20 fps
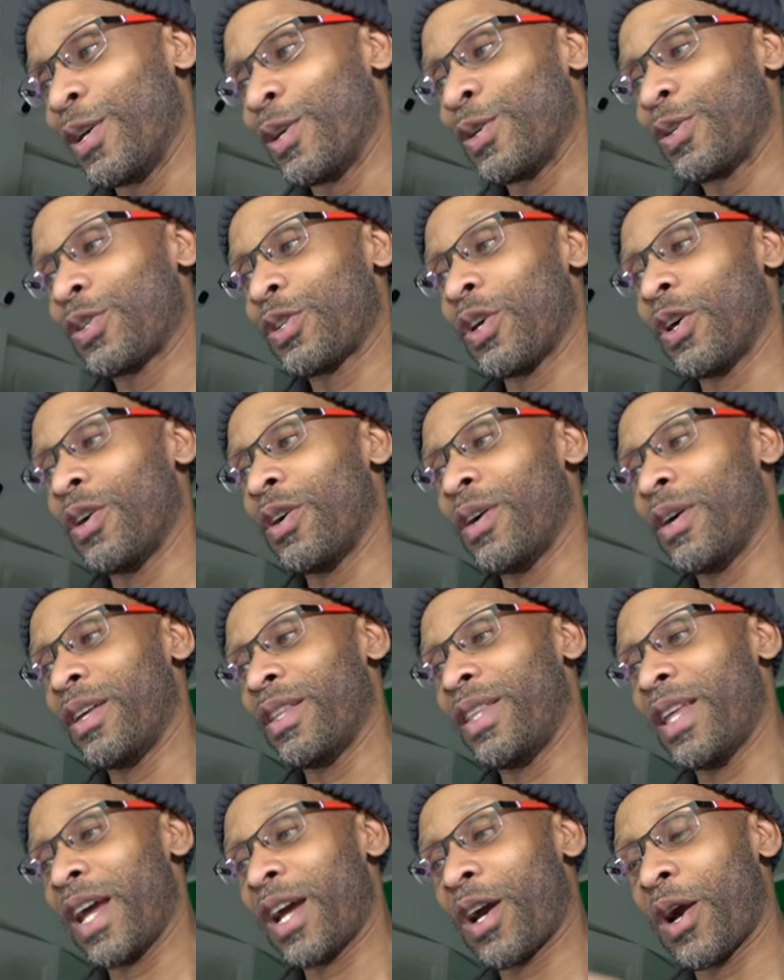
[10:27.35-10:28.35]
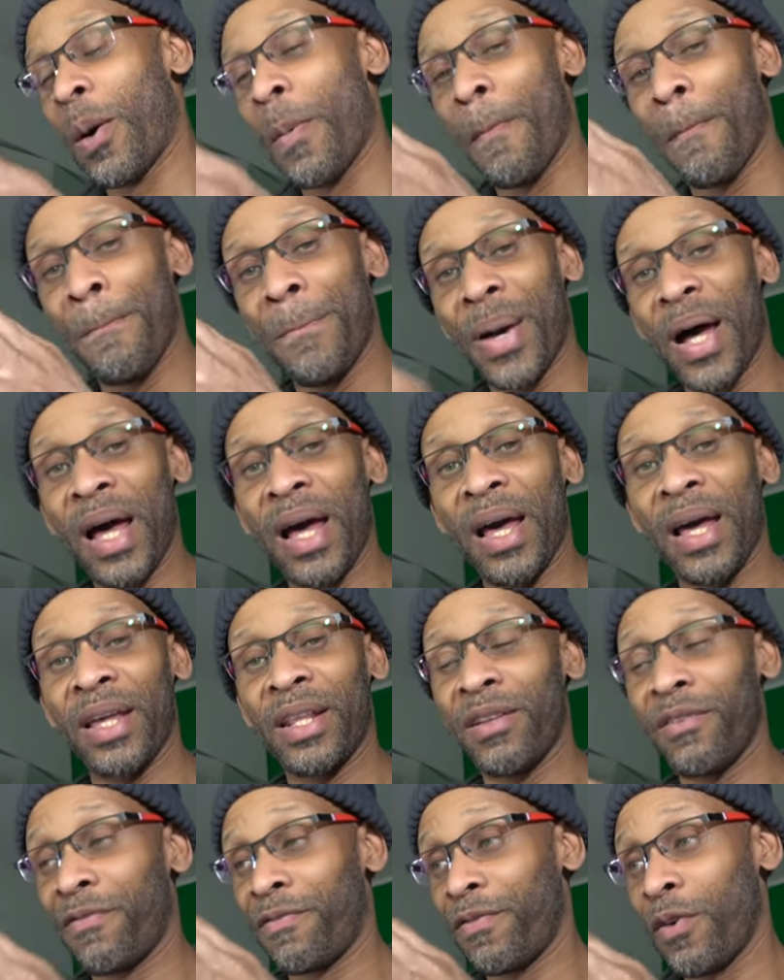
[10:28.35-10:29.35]
So they
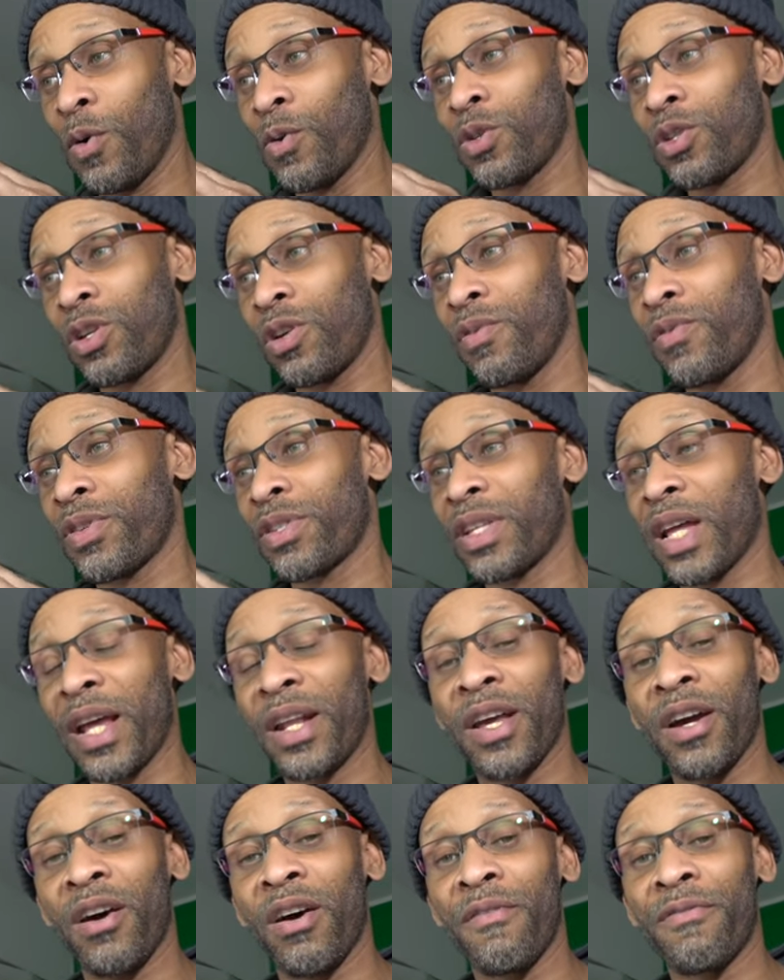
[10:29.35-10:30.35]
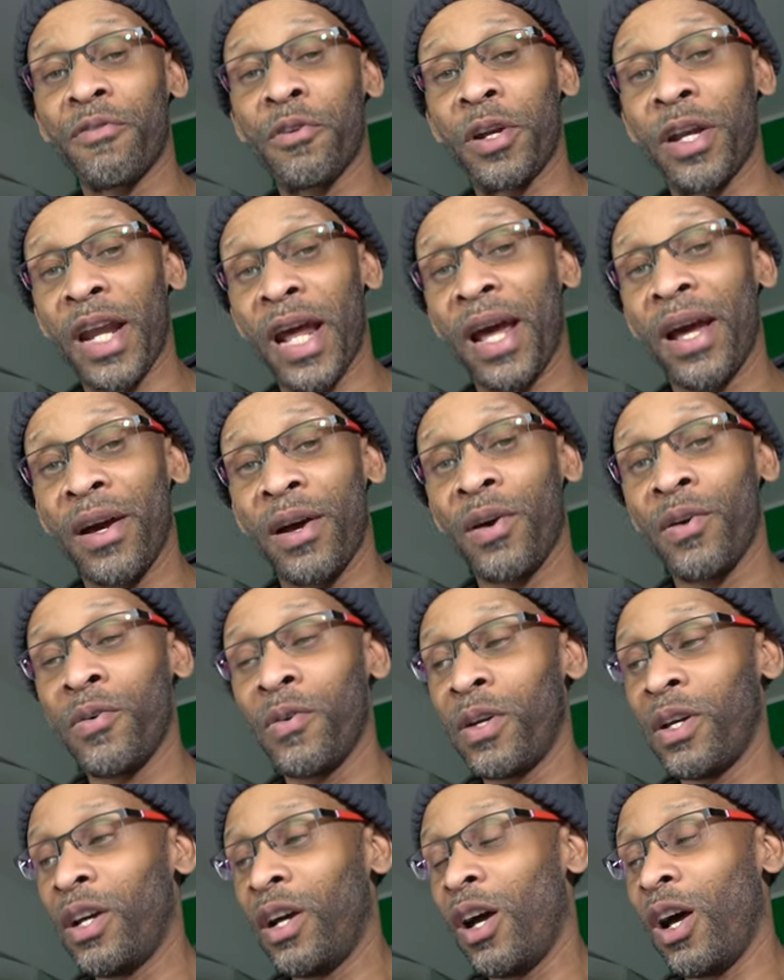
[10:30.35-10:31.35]
combine the phone service that they offer now